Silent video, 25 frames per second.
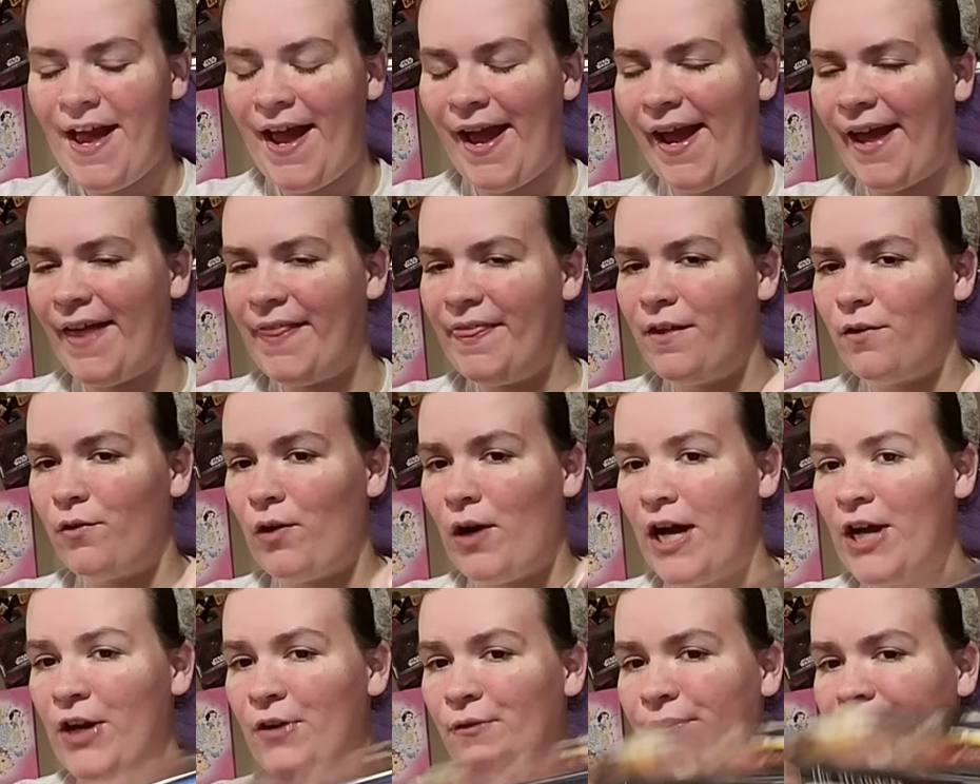And the
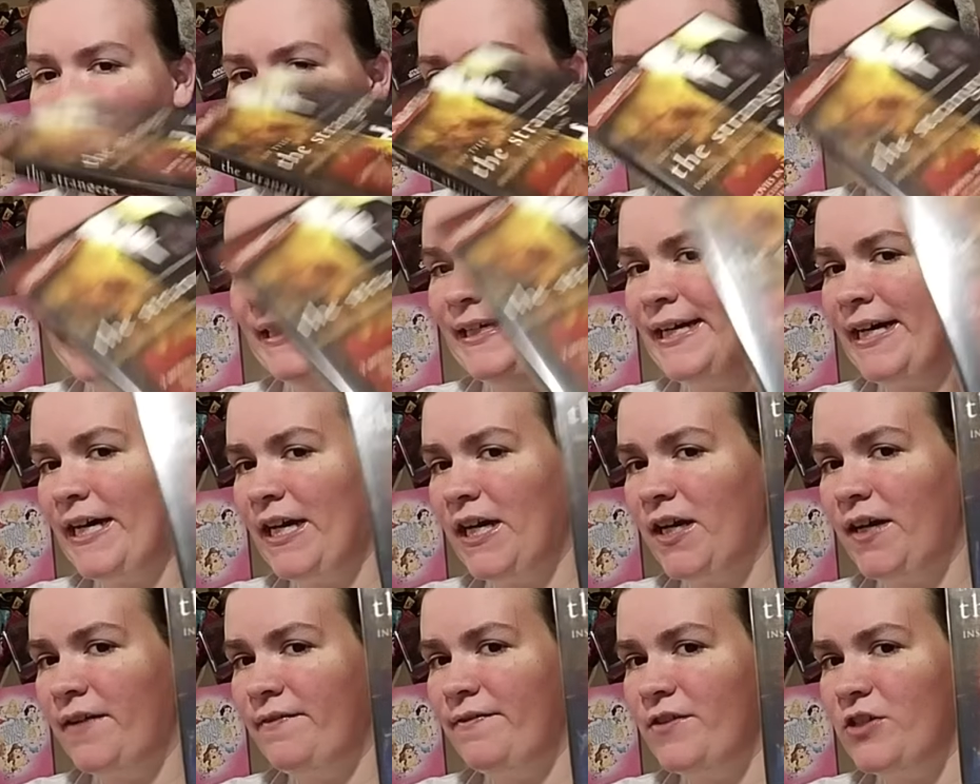unrated
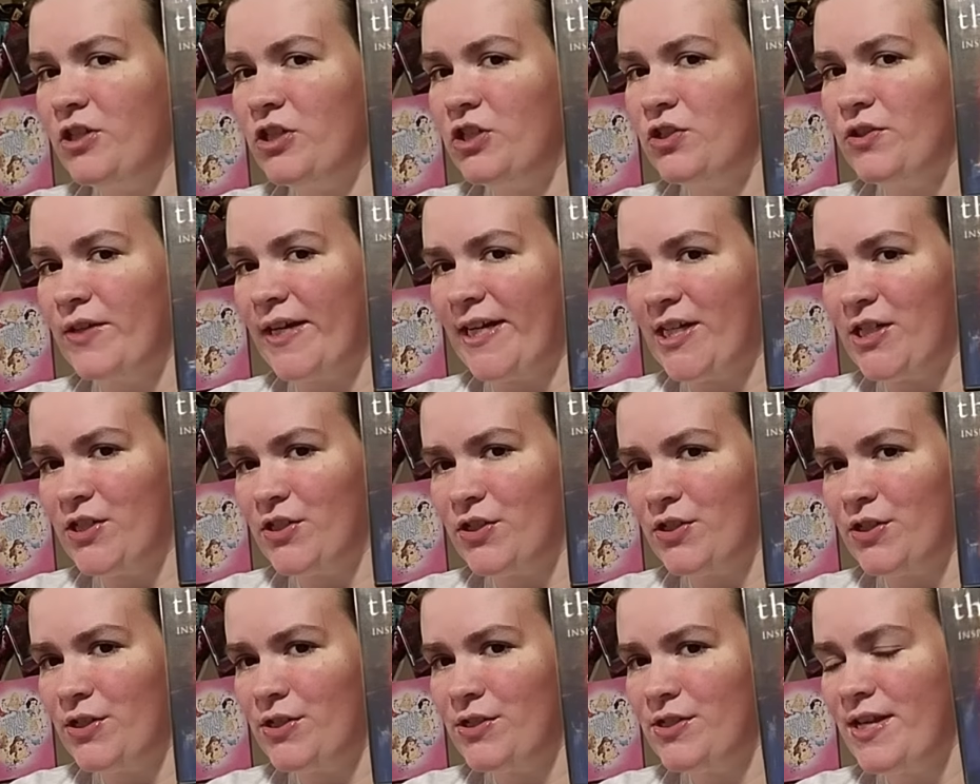cut of The
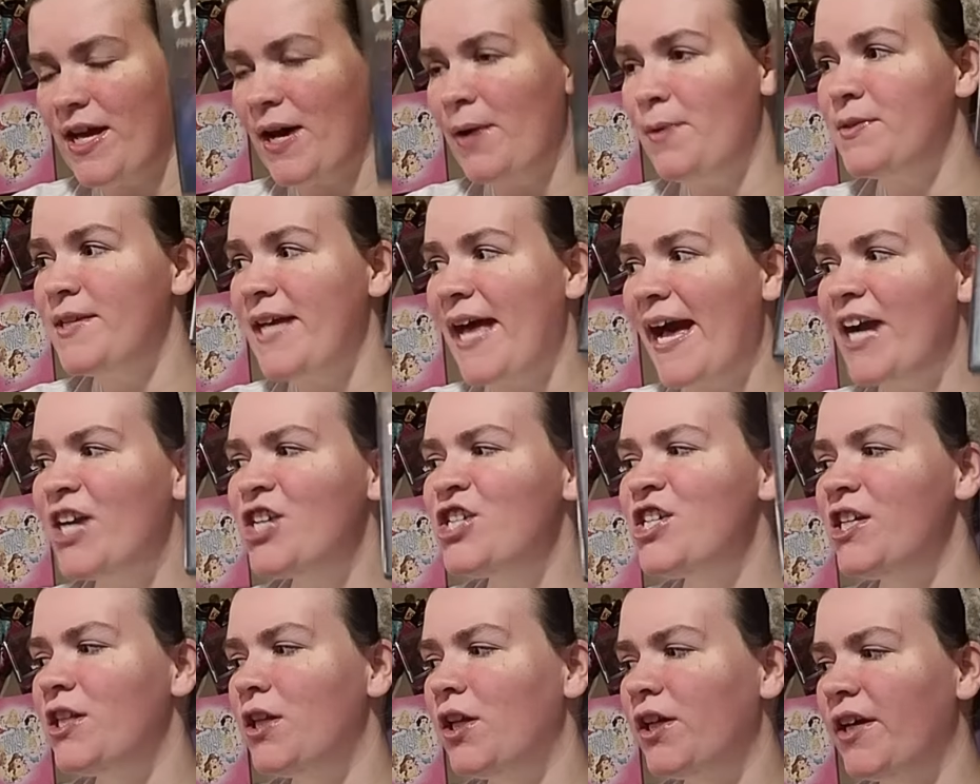Strangers. I was
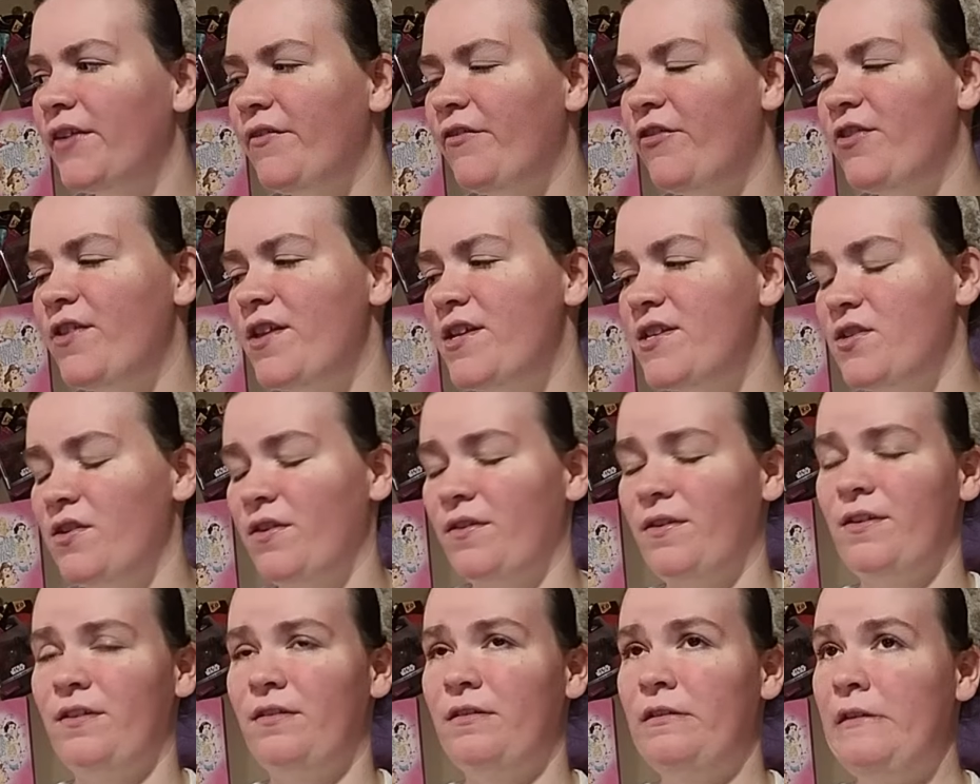actually looking for this
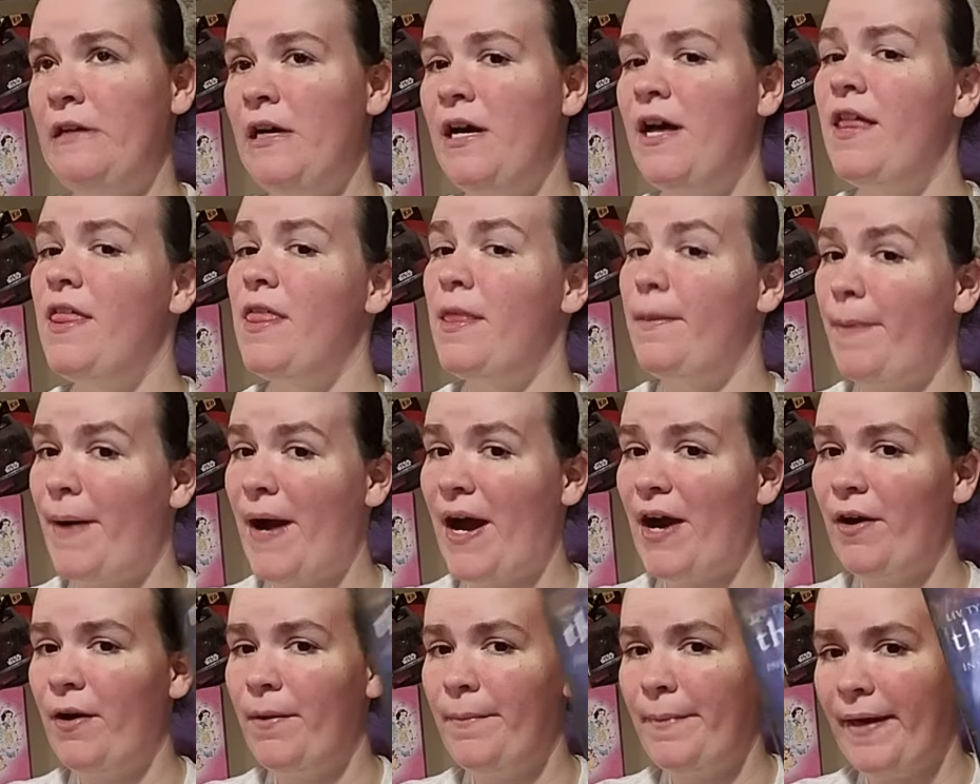on the
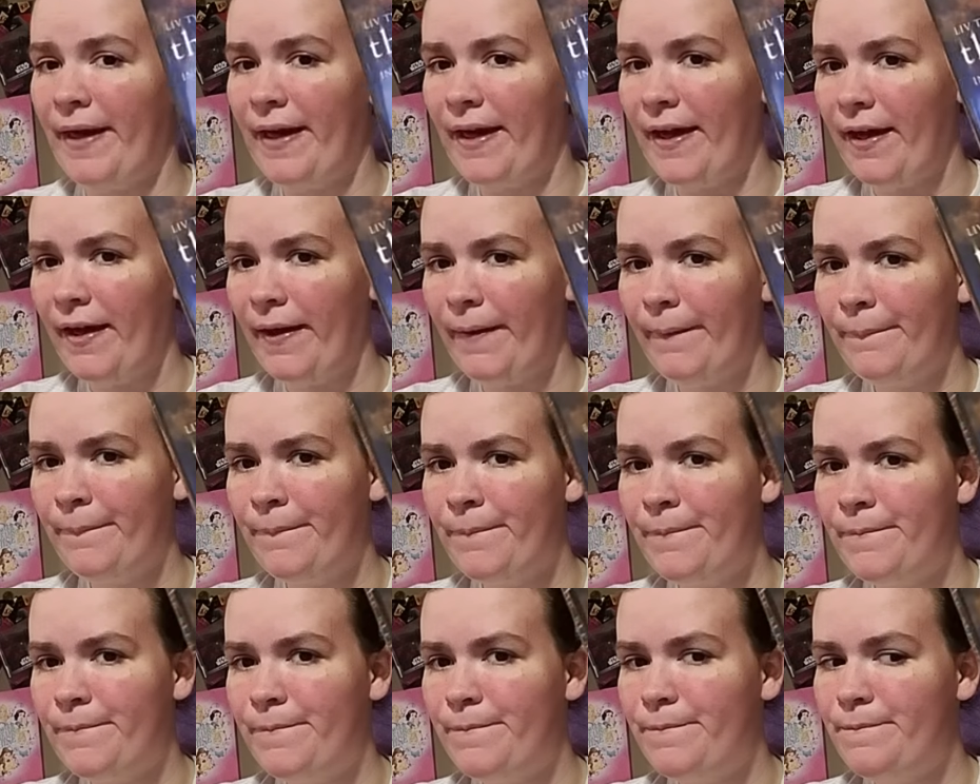Pirate Bay,
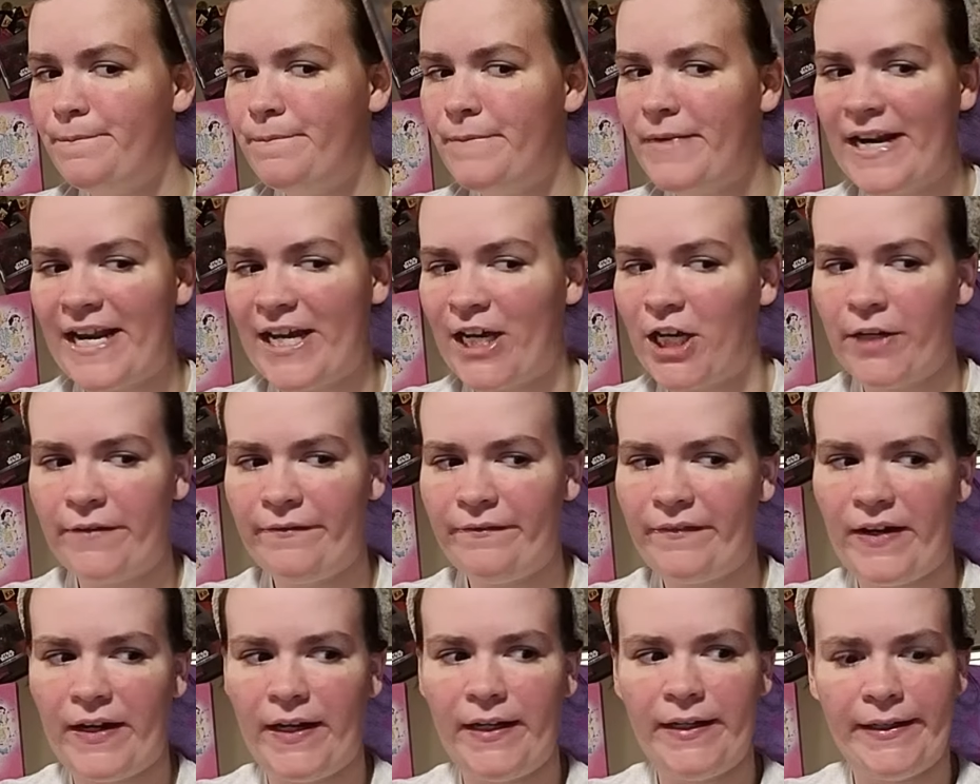and I couldn't
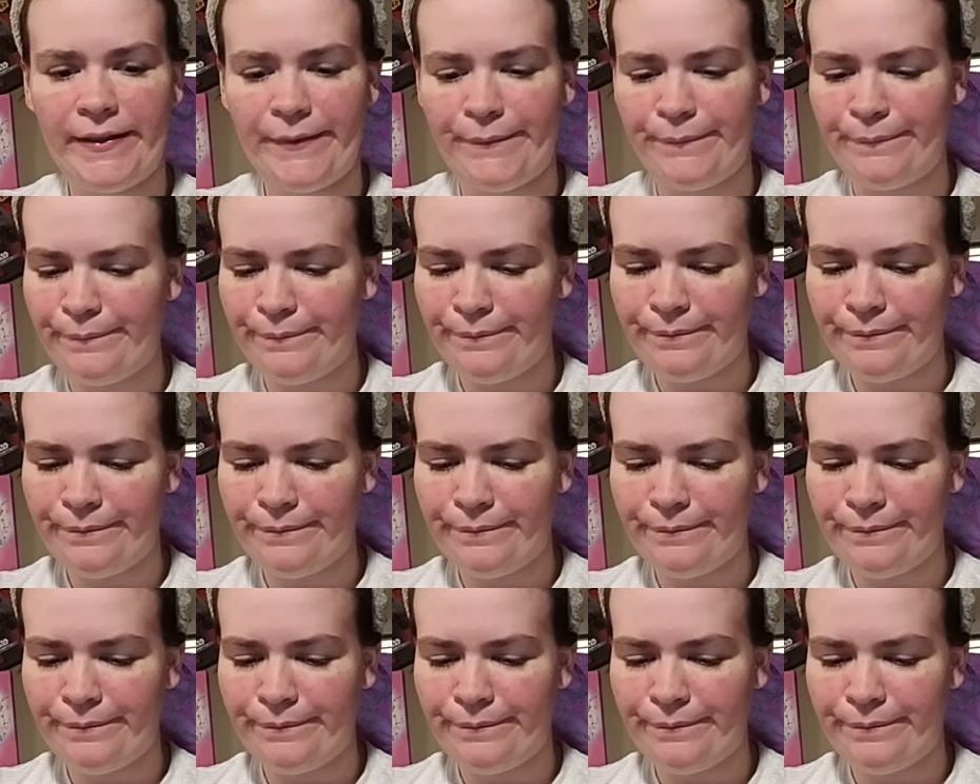find it.